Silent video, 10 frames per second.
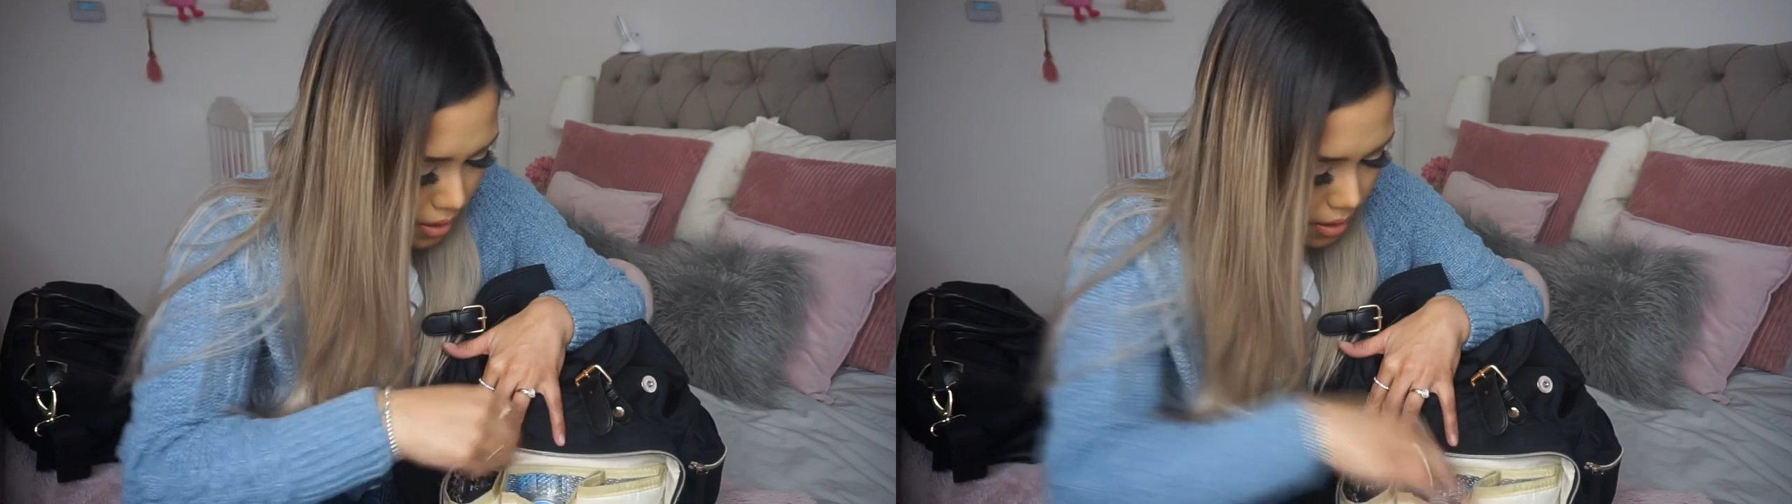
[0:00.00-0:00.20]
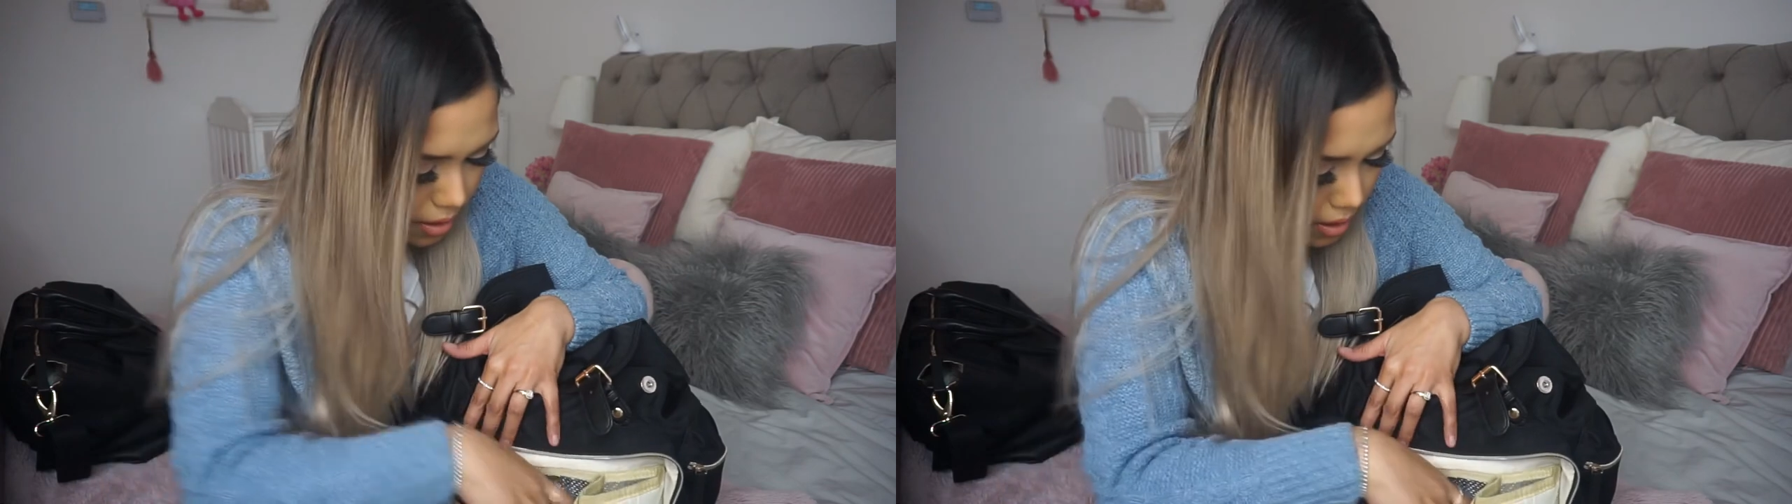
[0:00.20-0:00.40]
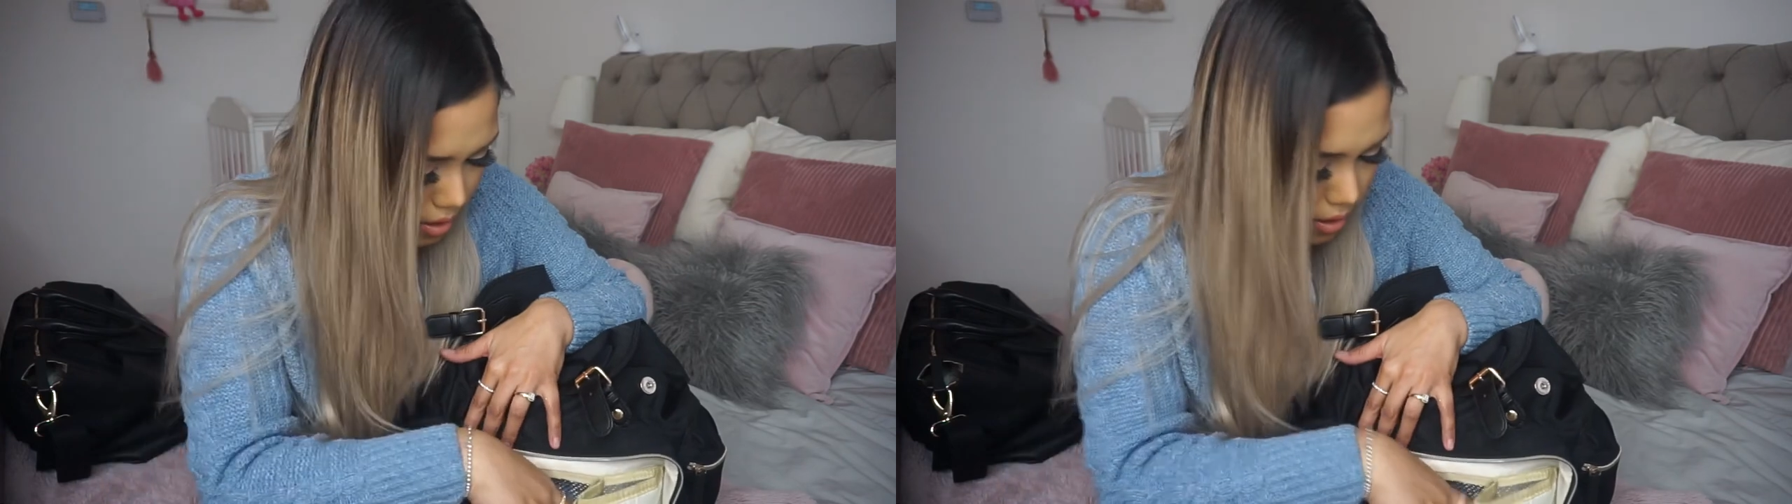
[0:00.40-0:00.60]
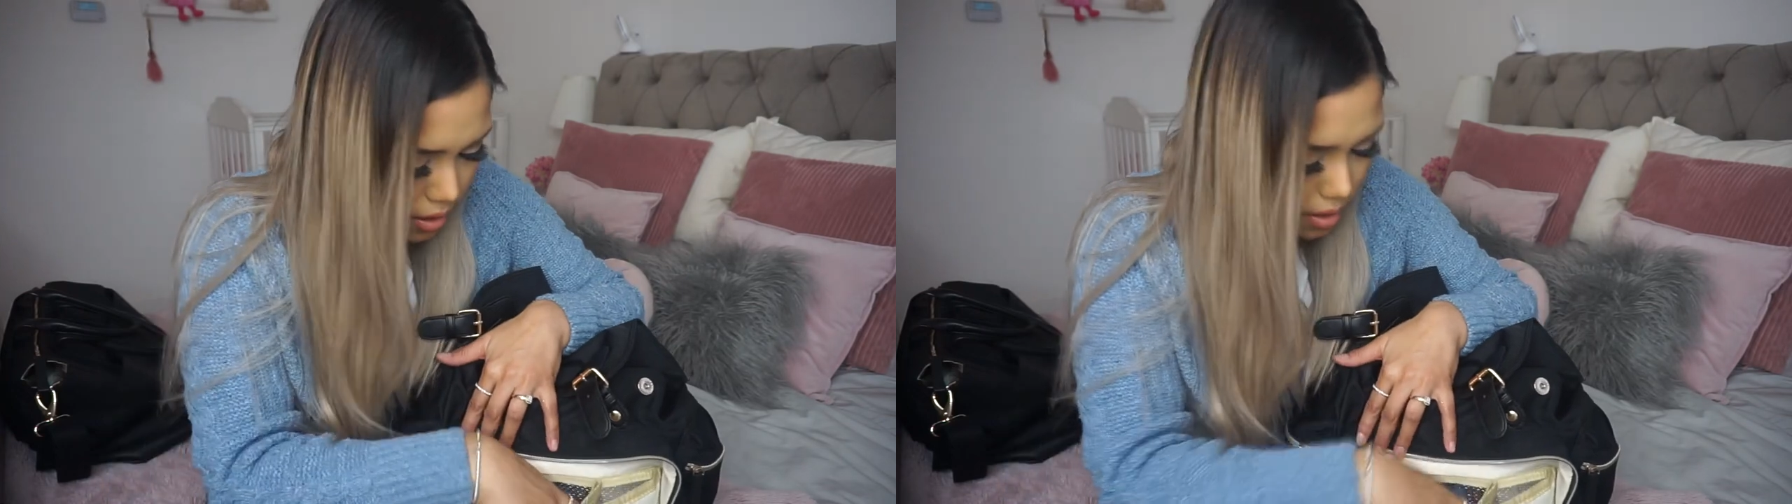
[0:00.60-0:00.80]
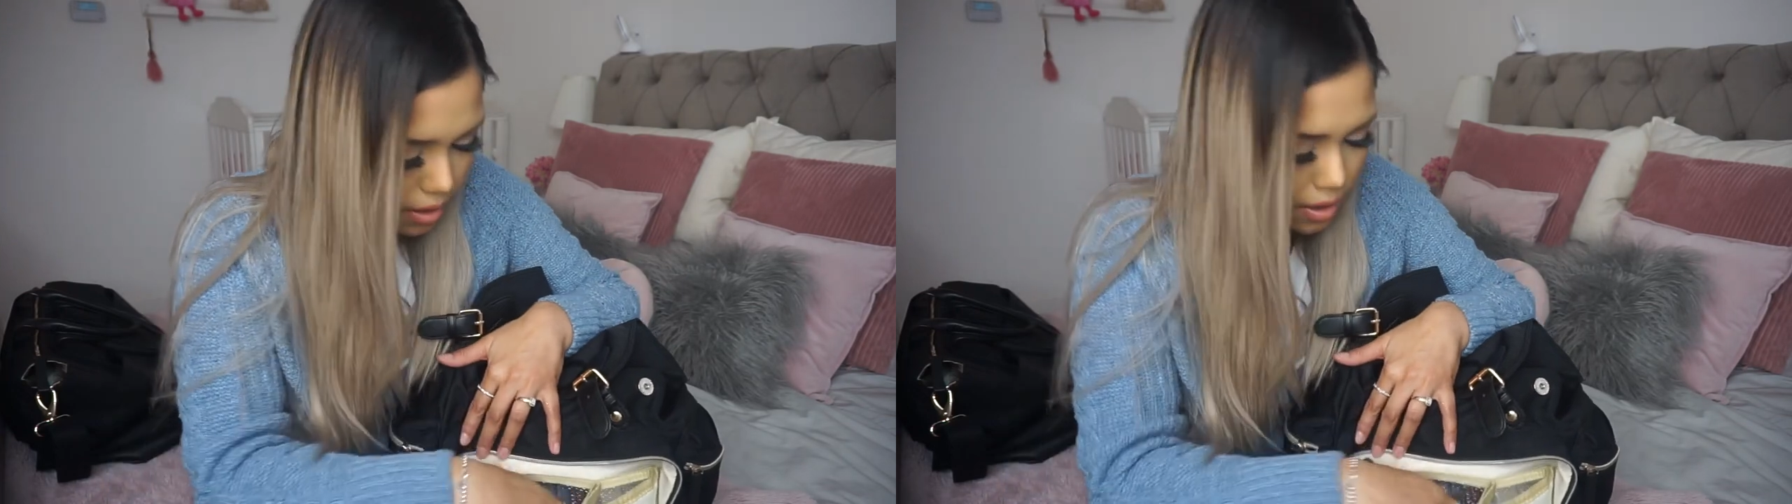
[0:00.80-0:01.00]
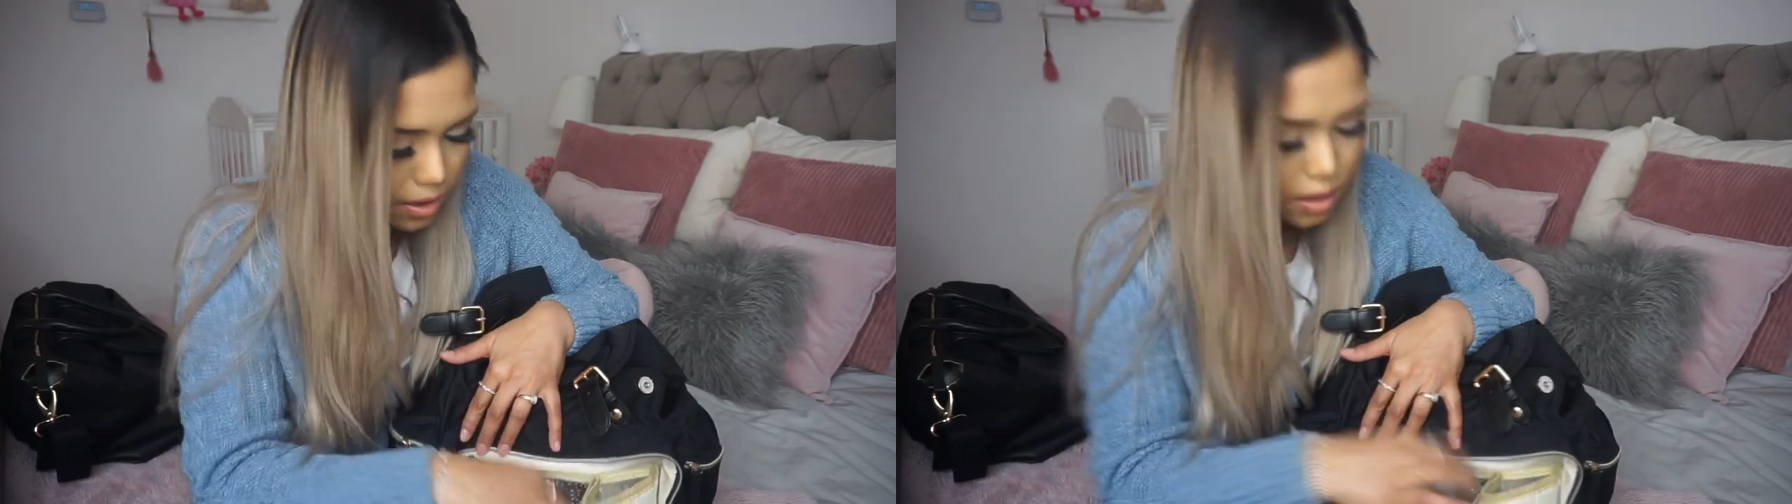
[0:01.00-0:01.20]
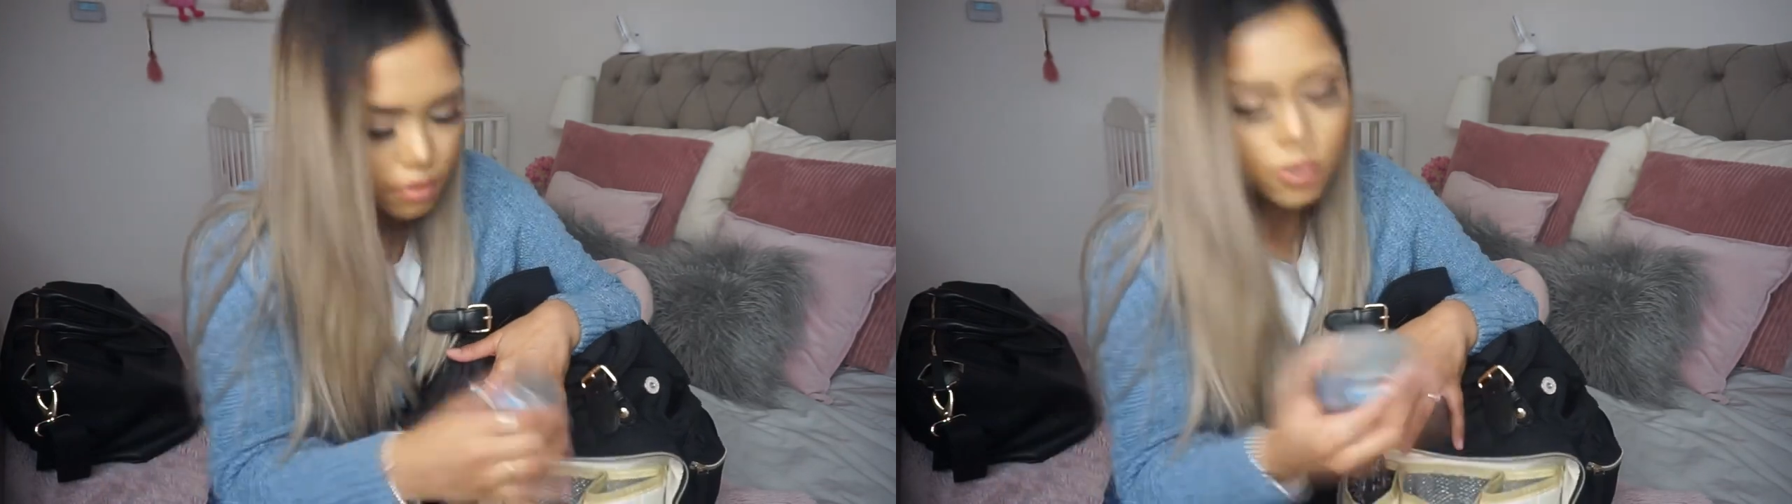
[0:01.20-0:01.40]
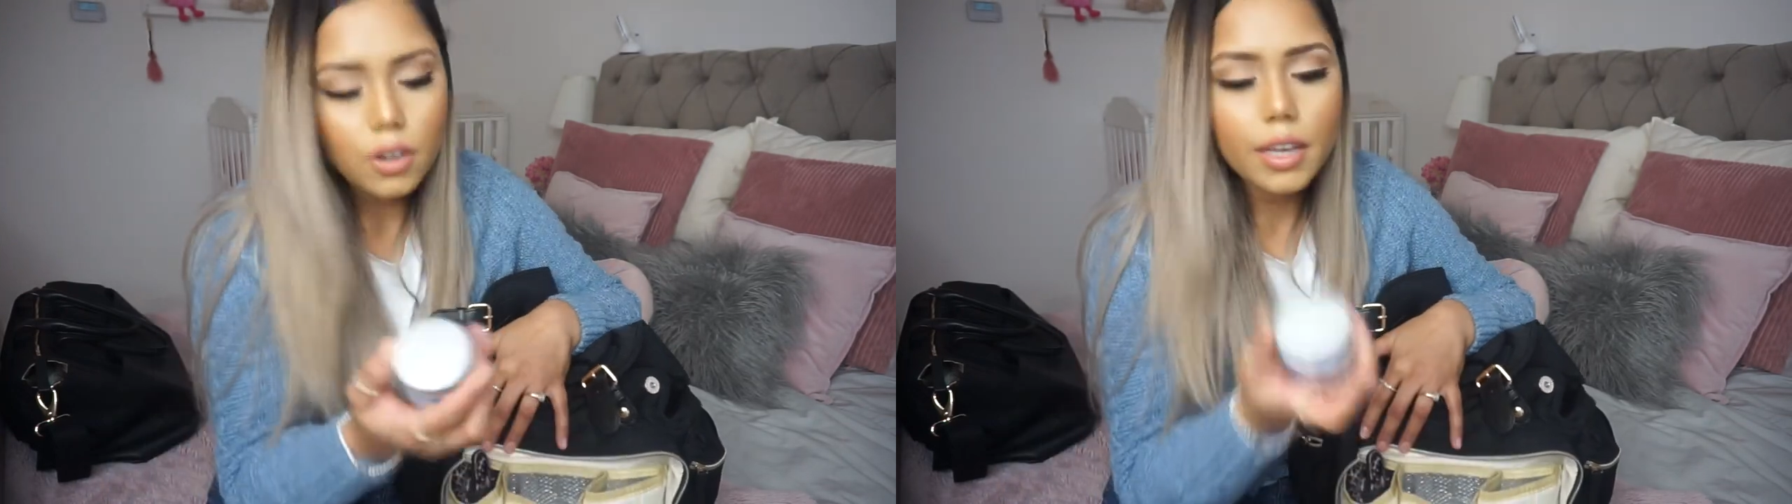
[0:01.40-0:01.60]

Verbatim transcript: Uh, I've got